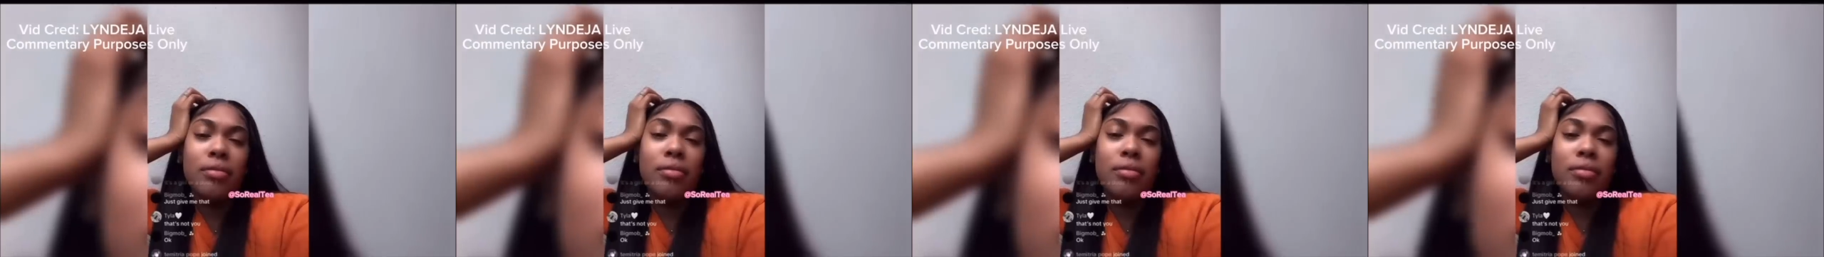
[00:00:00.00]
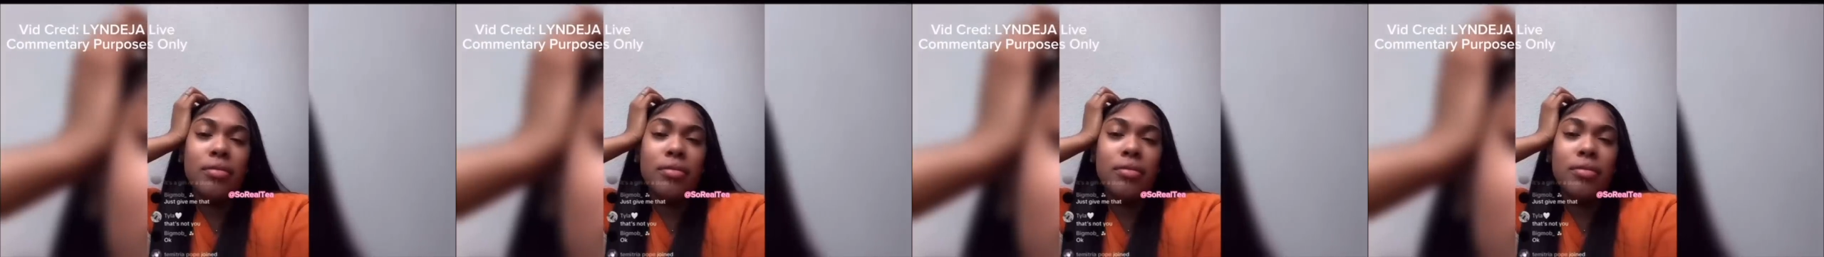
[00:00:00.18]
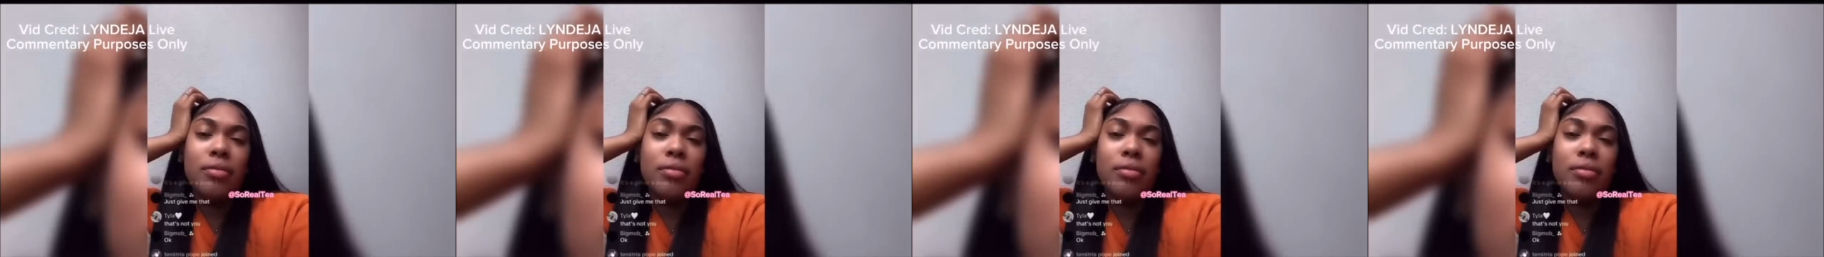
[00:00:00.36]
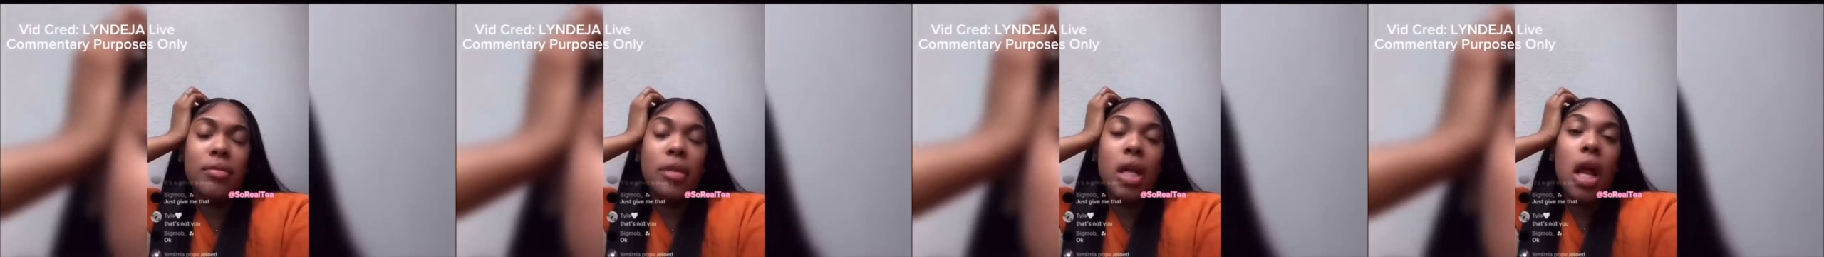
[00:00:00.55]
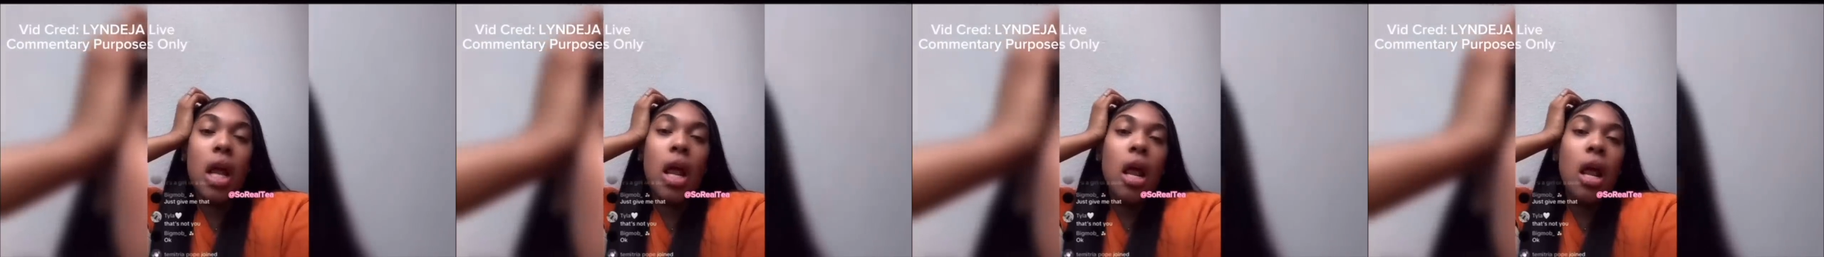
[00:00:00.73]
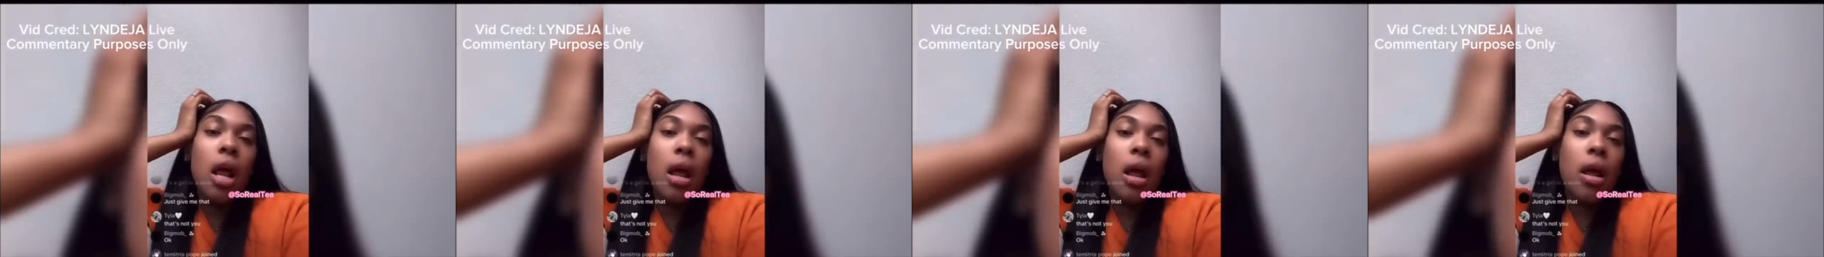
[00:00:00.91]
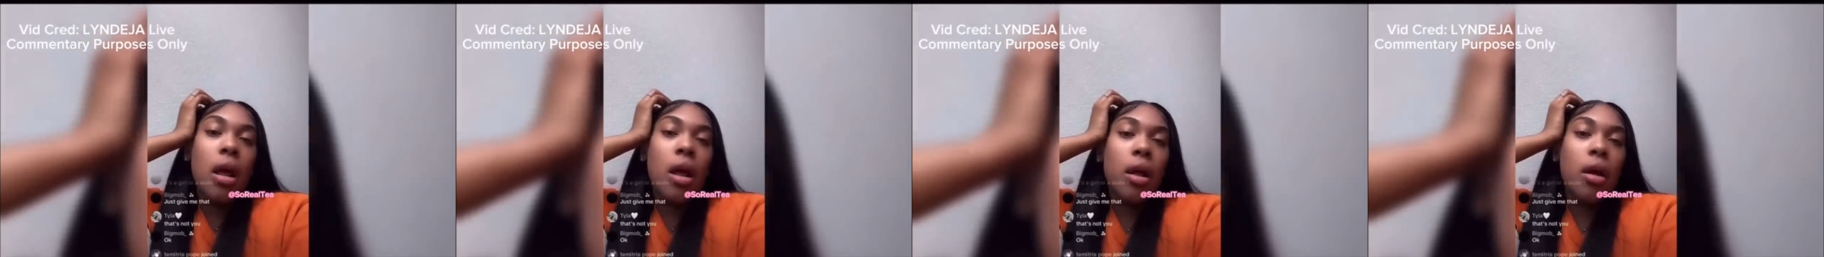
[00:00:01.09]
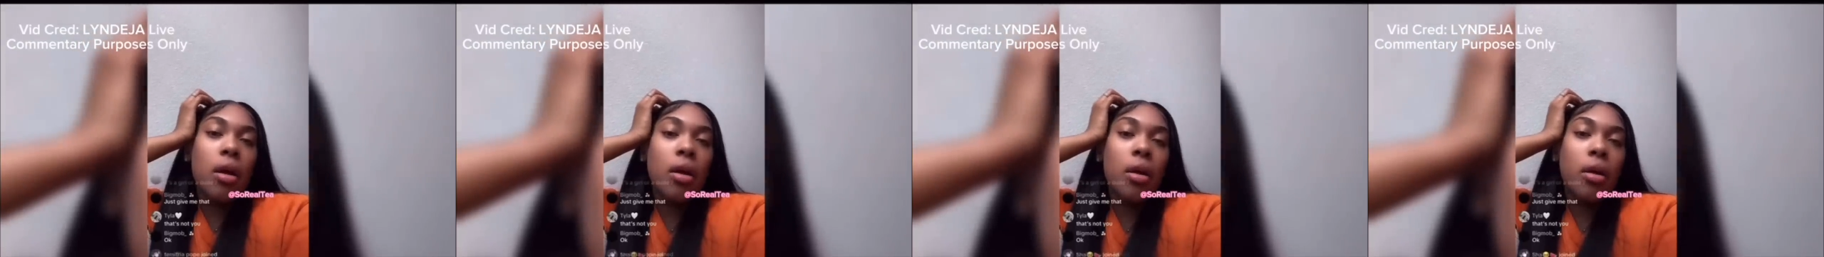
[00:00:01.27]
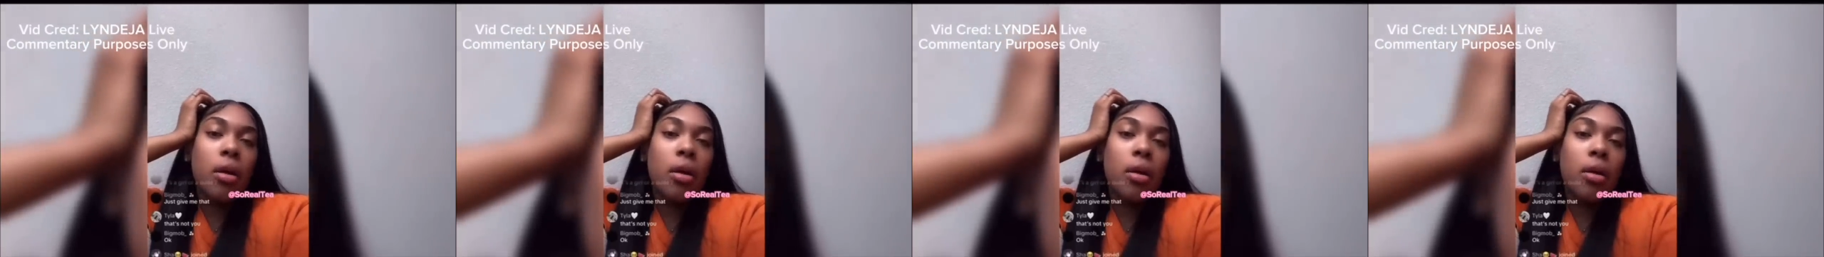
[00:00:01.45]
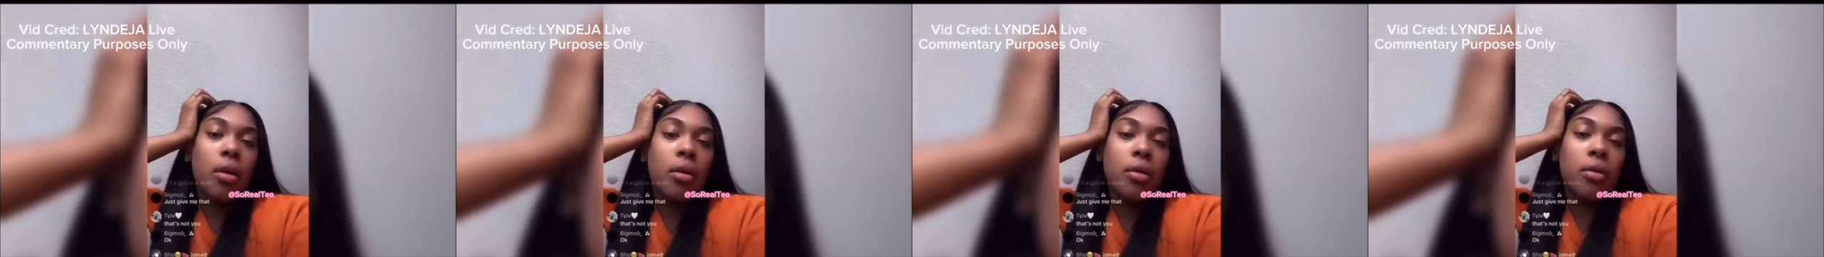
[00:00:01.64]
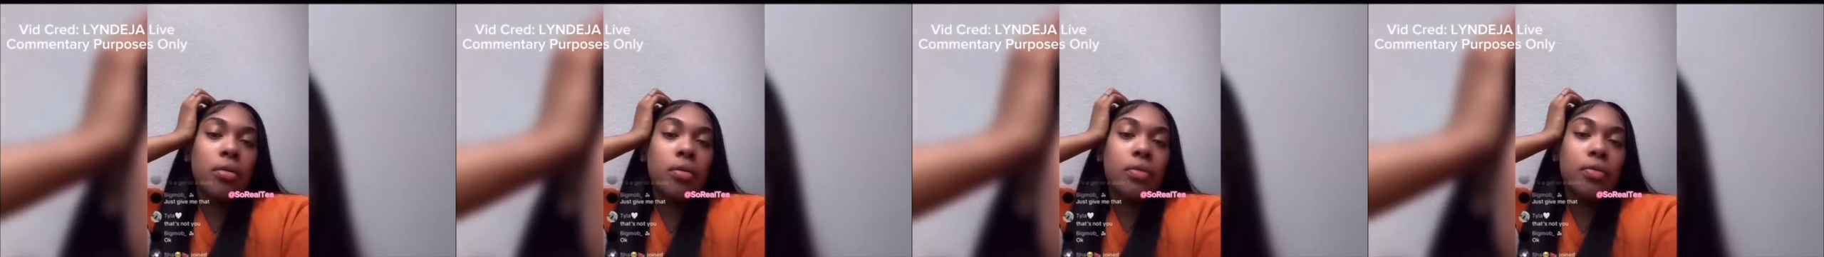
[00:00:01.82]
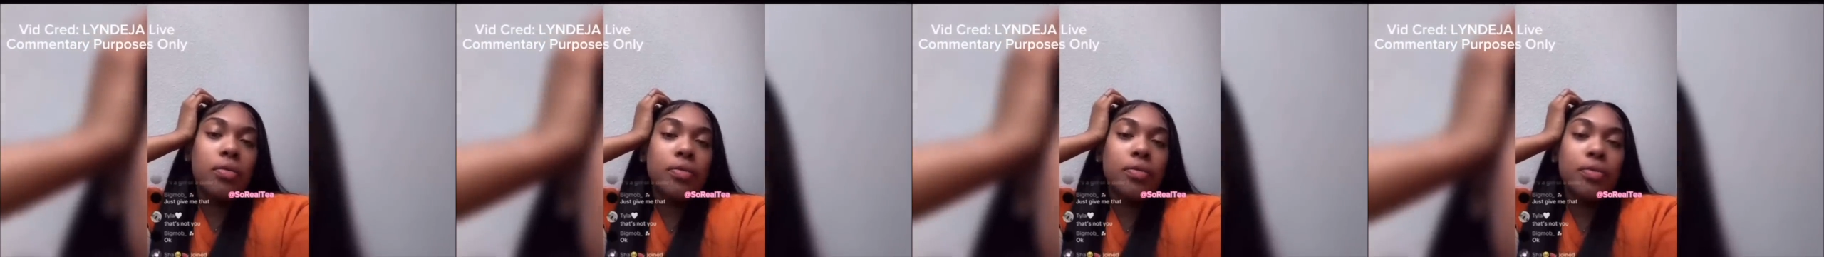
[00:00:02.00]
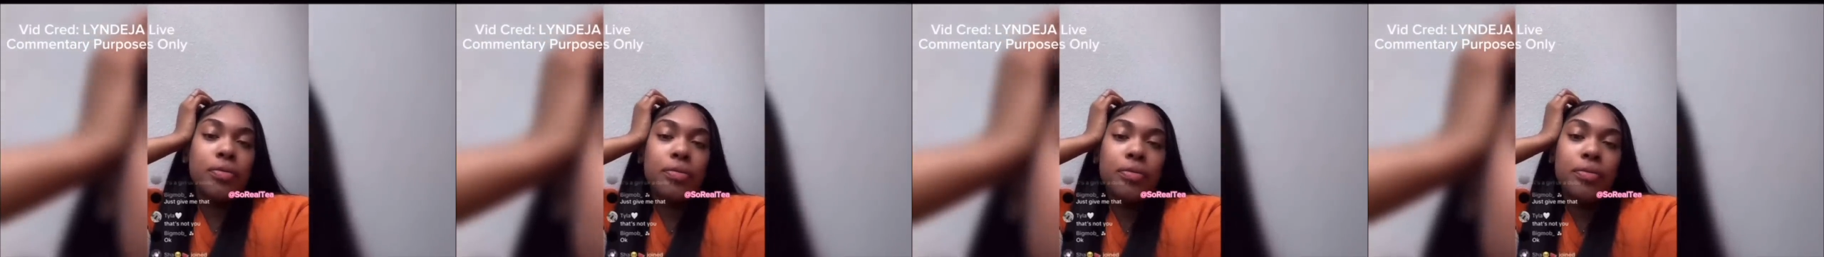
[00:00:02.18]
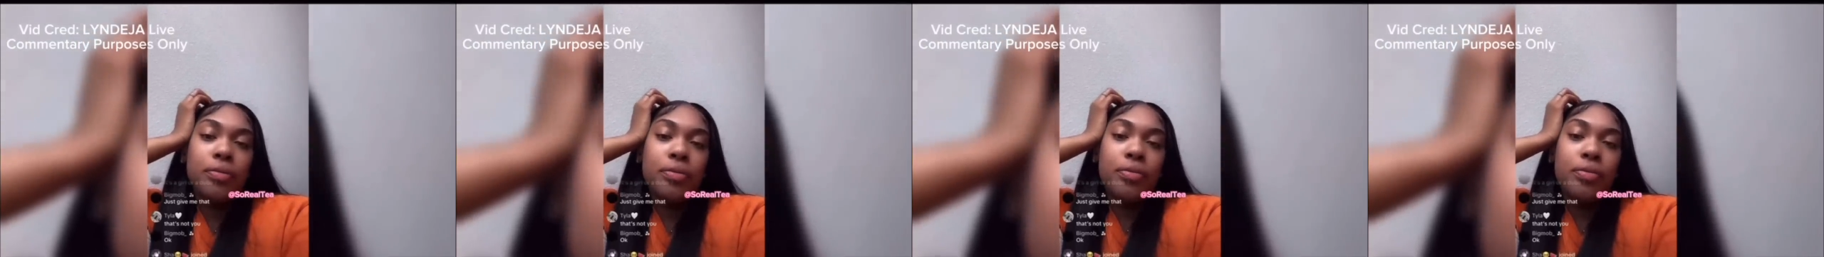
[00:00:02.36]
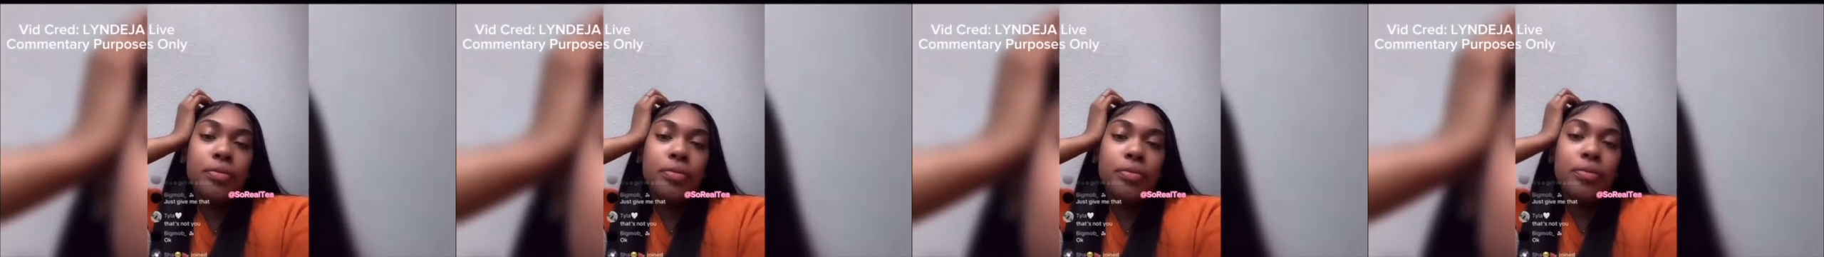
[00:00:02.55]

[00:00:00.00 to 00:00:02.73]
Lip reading: Nobody speaks.